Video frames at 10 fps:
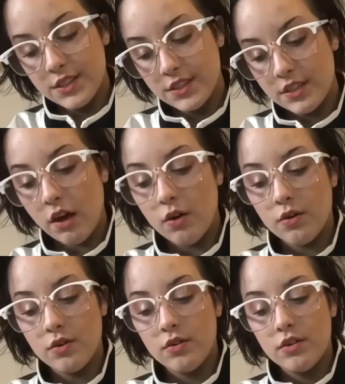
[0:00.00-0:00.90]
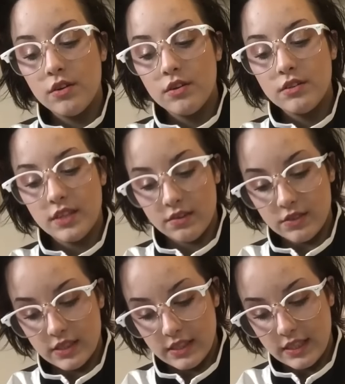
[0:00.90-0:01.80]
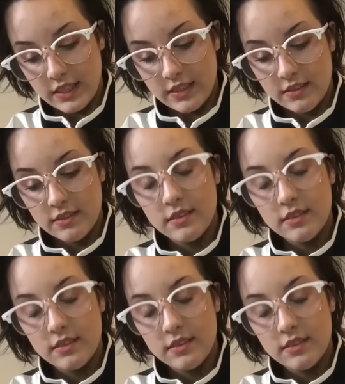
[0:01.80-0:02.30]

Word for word: So definitely